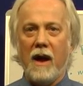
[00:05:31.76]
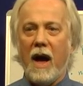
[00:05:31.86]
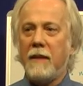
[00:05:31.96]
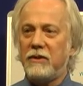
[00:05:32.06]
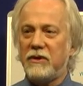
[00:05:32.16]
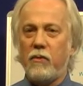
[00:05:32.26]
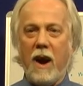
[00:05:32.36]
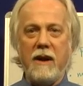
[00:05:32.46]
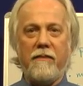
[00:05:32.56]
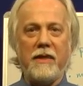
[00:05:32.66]
I'm just
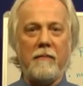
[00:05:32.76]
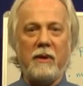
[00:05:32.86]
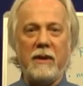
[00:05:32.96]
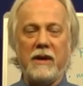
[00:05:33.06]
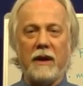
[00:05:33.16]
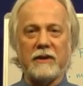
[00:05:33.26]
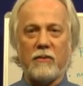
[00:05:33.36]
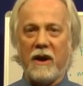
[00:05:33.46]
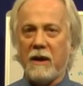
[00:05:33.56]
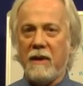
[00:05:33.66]
waiting for them to be done
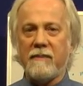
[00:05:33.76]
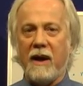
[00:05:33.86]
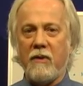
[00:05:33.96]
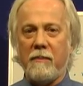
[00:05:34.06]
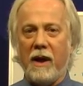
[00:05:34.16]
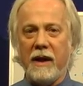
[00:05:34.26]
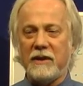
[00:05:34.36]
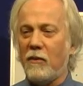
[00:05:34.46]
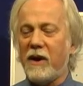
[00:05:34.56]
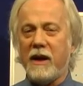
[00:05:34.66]
so I can make my reply. And he
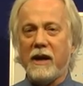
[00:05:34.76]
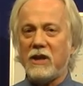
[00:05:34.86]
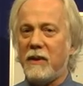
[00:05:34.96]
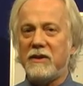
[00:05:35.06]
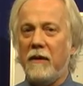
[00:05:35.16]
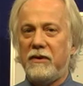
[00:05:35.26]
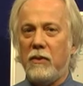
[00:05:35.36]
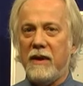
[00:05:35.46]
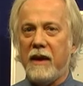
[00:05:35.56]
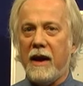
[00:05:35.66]
said, when I catch myself
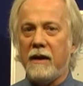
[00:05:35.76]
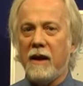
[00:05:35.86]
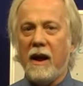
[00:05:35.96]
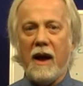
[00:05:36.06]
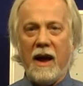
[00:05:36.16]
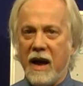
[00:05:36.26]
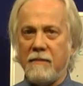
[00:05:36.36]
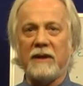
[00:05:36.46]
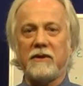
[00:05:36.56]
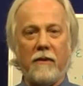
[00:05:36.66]
doing that, I hate
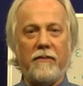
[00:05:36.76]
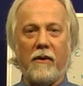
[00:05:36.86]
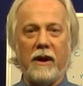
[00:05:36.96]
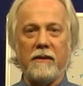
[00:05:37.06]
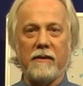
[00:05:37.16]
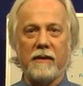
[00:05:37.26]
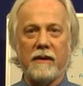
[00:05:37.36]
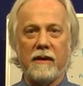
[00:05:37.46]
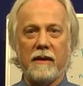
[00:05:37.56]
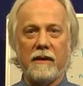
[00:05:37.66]
myself for it.
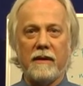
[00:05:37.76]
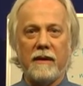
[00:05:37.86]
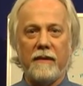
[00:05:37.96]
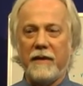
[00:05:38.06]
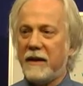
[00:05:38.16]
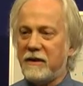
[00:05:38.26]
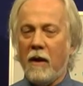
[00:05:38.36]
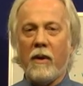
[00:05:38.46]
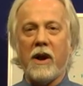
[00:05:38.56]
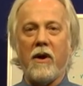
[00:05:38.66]
That's
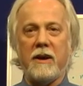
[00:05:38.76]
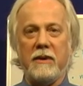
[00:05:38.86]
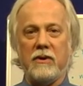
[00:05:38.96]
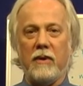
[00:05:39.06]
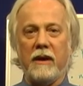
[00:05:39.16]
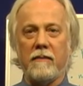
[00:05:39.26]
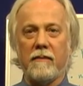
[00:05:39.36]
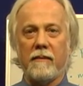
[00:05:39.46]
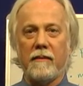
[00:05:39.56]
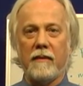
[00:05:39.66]
not what I ought to be doing.
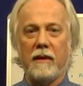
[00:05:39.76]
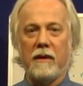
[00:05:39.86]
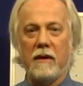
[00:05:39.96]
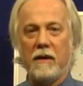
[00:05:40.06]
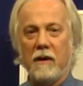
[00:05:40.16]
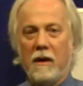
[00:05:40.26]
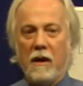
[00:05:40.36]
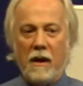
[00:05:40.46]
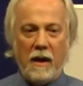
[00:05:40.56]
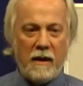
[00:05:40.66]

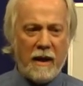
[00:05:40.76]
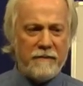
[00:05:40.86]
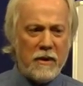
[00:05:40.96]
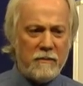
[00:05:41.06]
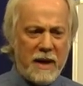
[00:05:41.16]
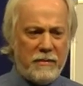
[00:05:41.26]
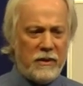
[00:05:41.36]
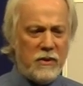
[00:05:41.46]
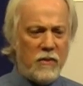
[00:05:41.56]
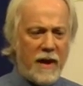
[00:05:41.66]
I've known people
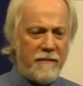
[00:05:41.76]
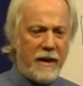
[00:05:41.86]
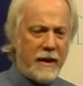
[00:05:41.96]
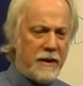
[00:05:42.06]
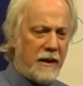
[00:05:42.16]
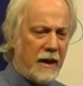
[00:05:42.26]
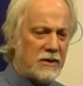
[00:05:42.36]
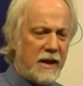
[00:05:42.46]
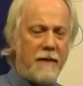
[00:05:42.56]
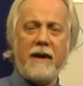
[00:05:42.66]
who have
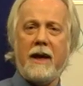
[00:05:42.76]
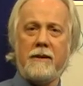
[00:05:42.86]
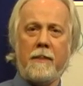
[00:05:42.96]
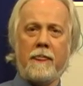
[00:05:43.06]
had,